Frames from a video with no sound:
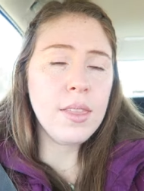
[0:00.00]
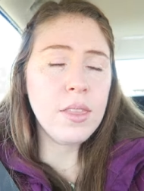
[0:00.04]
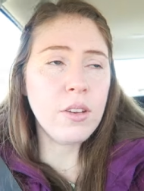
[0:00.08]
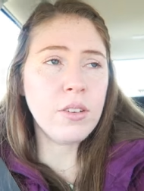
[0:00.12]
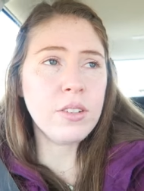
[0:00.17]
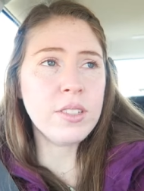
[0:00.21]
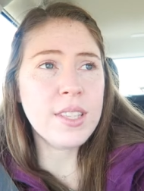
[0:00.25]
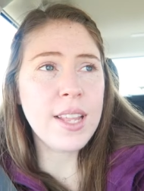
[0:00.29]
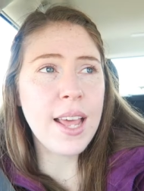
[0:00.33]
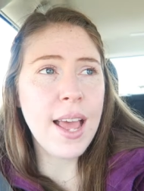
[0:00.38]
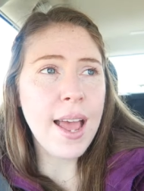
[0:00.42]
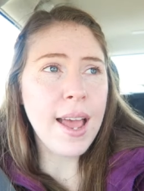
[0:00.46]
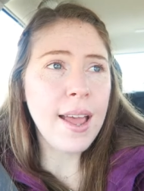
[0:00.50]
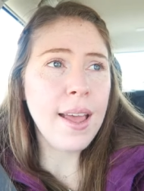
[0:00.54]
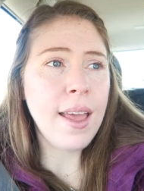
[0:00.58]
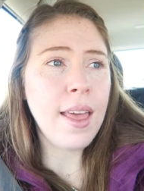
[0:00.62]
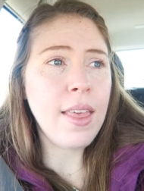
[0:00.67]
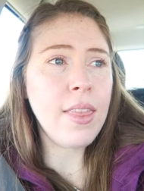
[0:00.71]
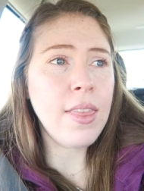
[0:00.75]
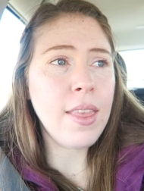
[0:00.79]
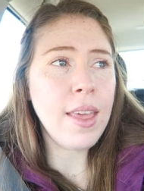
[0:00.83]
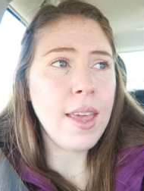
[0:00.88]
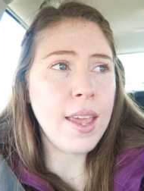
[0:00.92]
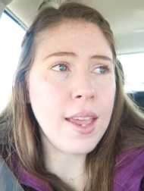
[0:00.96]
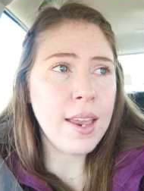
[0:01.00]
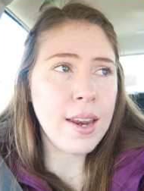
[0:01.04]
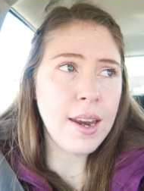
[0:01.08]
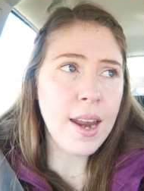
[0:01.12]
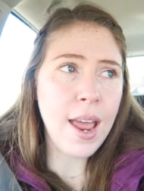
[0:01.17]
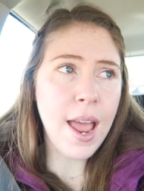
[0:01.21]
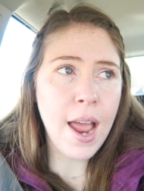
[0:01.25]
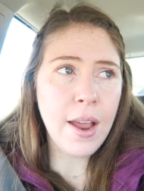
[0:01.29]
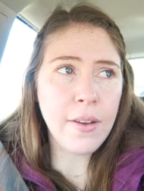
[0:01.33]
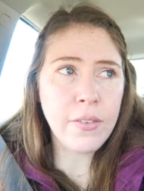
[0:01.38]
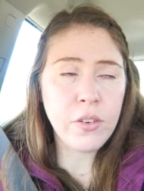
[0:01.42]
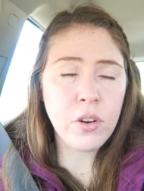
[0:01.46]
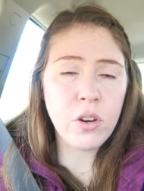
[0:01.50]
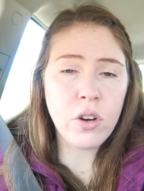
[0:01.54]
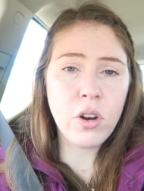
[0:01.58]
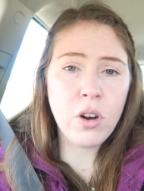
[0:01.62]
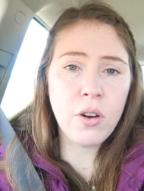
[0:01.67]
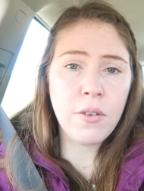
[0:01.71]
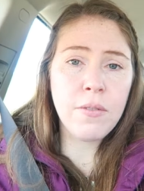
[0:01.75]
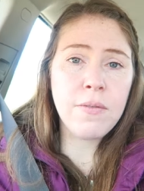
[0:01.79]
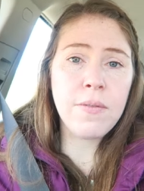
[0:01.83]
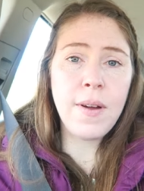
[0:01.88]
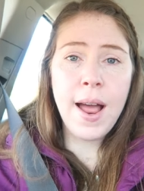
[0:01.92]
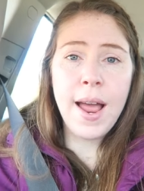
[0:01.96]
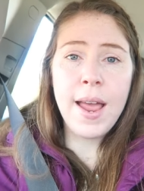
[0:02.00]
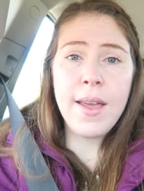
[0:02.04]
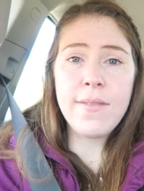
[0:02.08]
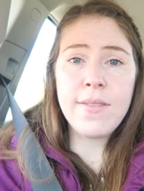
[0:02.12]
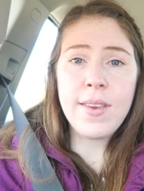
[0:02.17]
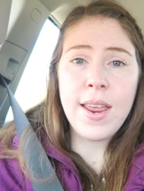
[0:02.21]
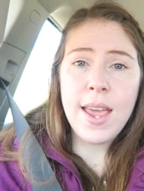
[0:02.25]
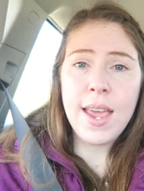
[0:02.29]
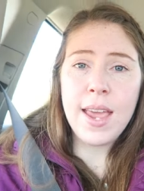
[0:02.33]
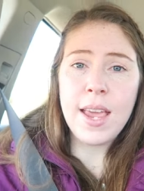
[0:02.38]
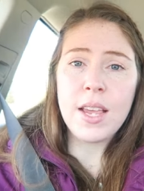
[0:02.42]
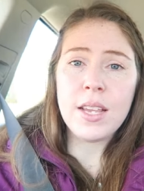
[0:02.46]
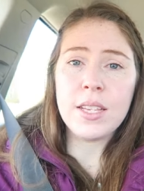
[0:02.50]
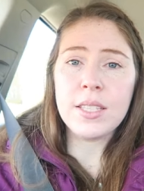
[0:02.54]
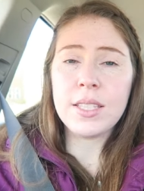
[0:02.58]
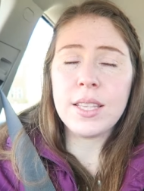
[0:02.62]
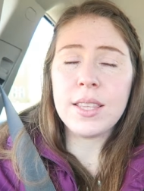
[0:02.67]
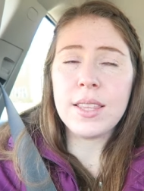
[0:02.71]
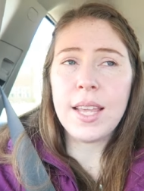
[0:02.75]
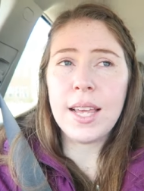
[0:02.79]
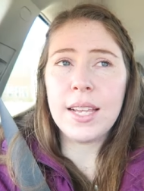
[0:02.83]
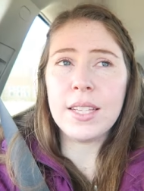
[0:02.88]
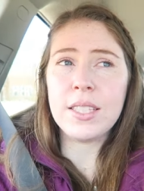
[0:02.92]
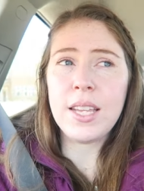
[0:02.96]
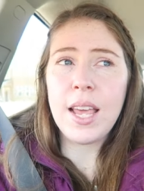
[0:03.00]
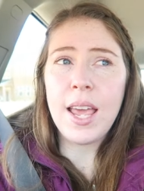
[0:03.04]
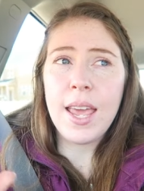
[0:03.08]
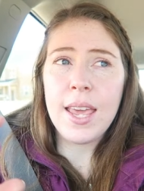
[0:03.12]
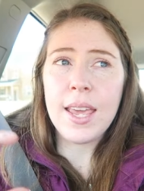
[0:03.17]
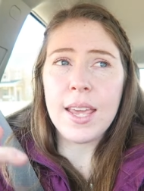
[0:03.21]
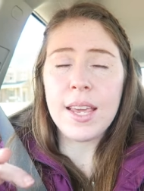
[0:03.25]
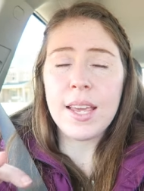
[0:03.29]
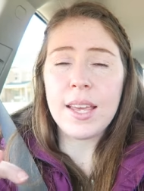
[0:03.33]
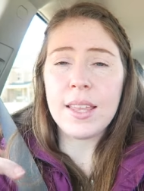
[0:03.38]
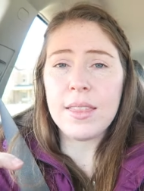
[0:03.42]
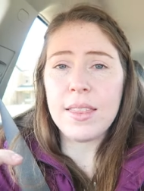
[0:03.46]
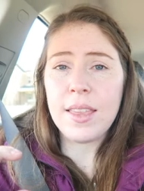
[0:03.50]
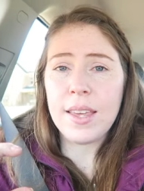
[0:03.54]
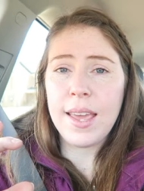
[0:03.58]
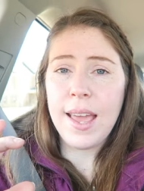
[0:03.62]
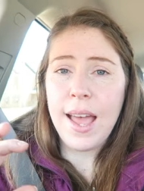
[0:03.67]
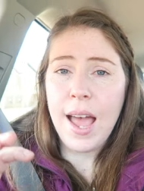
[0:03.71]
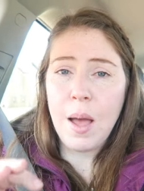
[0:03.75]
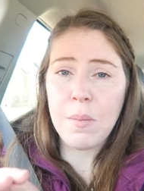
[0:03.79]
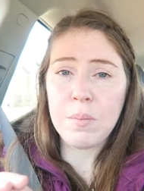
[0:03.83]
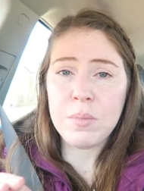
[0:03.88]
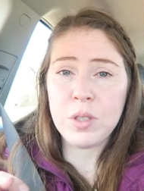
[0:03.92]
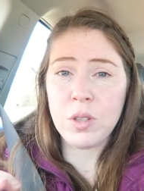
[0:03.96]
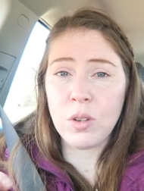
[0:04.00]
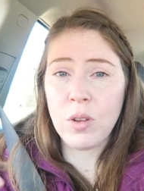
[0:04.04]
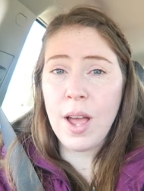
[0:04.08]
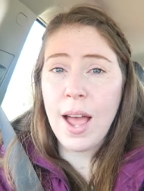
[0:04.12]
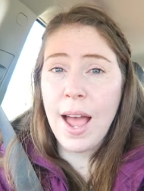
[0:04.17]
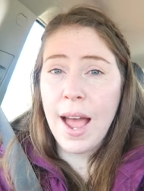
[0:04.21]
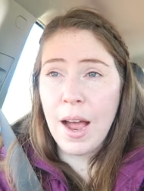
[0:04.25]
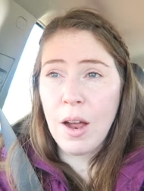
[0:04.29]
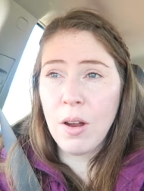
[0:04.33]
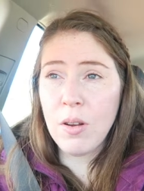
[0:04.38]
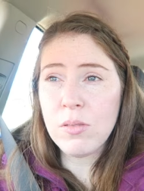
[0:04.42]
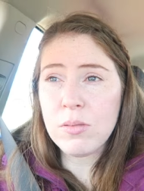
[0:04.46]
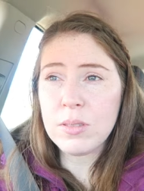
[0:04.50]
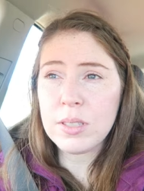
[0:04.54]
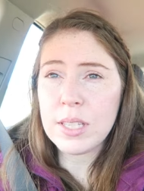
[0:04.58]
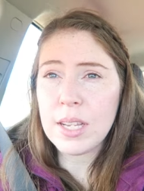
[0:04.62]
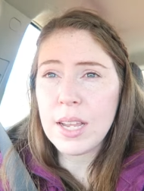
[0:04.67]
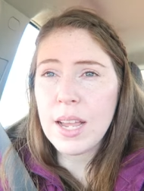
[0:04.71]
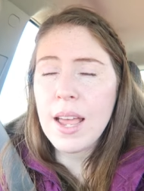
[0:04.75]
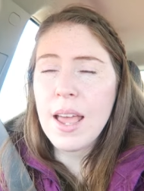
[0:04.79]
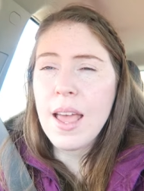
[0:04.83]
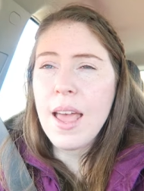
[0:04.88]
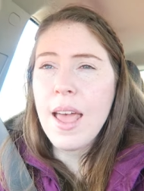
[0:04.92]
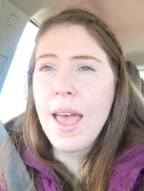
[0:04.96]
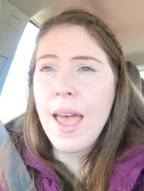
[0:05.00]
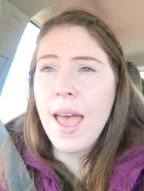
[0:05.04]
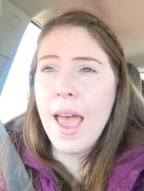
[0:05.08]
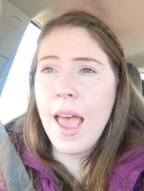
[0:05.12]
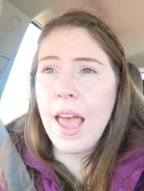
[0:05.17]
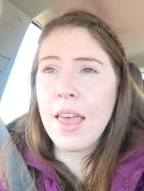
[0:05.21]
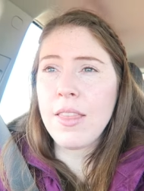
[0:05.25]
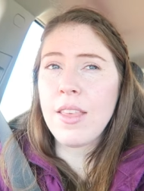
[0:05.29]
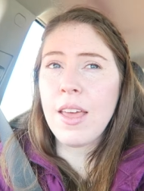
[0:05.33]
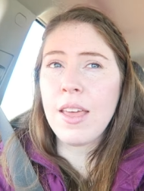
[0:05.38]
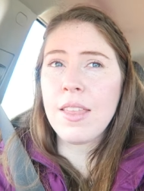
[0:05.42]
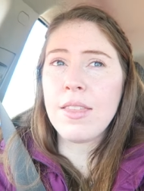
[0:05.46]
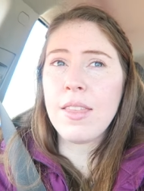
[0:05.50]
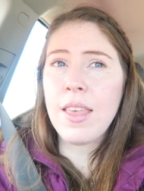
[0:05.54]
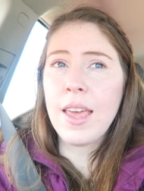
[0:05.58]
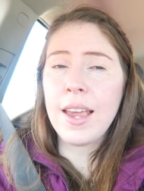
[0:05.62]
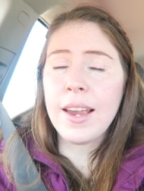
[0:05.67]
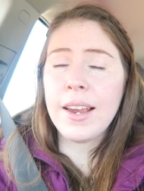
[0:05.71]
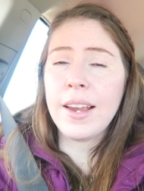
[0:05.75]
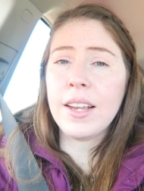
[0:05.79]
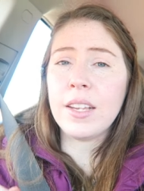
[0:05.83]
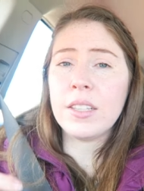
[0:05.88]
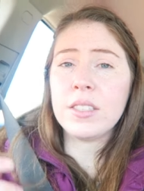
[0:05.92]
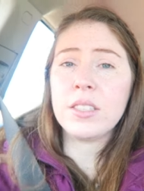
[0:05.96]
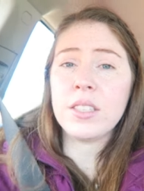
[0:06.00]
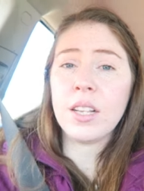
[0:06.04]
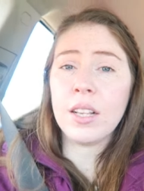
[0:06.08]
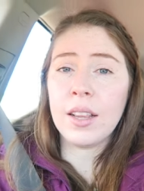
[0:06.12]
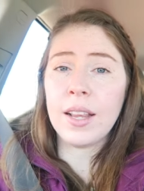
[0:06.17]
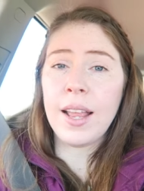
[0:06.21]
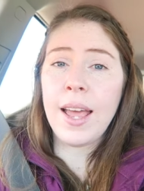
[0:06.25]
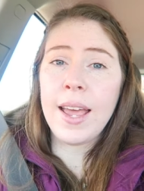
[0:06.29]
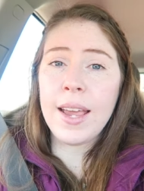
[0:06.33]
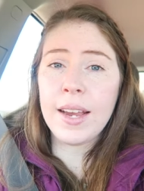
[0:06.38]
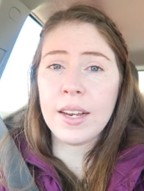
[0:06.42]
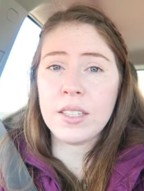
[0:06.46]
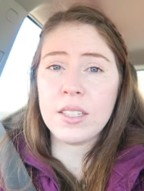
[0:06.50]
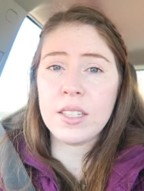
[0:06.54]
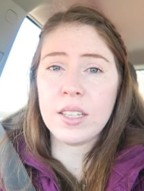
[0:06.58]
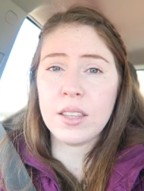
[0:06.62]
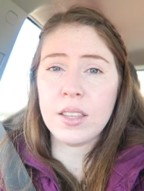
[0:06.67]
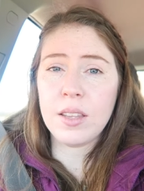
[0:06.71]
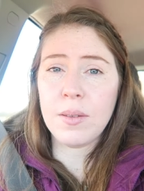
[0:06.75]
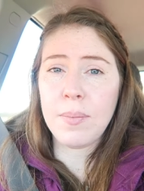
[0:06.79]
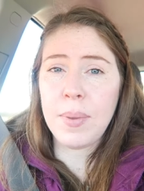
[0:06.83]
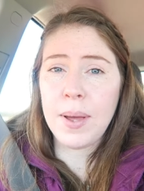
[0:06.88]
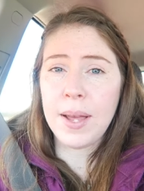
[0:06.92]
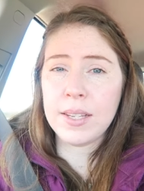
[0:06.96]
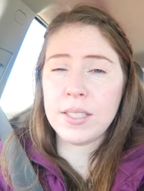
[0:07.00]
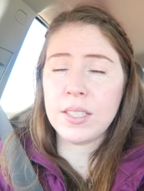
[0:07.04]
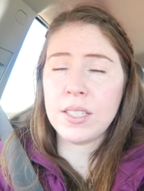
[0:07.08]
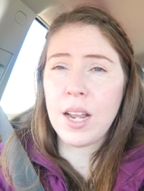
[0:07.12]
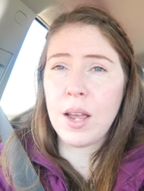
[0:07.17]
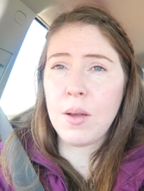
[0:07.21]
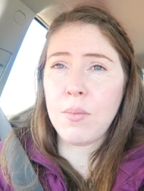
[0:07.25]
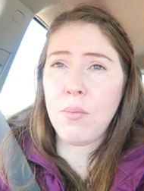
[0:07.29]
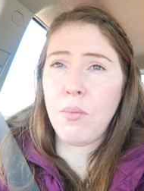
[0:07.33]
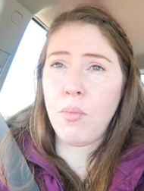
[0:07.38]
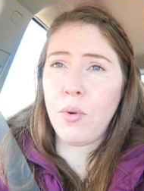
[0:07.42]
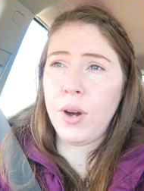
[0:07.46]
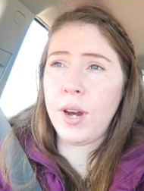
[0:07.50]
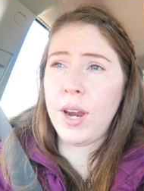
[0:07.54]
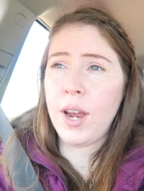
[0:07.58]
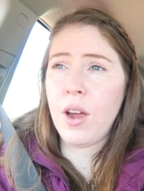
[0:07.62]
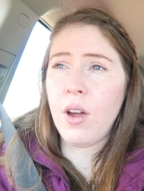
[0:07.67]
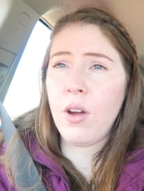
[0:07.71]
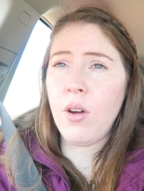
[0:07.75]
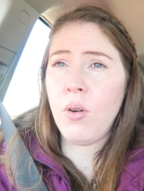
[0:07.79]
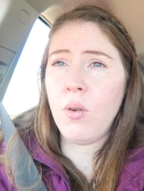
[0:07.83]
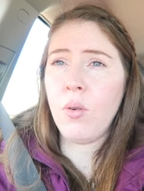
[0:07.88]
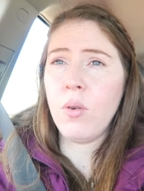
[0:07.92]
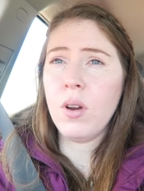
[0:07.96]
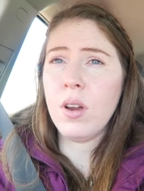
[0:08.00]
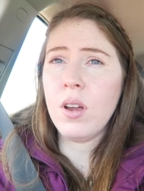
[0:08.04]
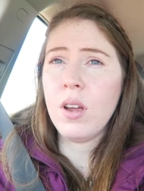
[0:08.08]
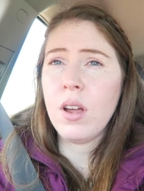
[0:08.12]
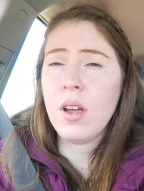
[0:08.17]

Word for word: there's that and then after five days they take the capsule out and then they select the best embryo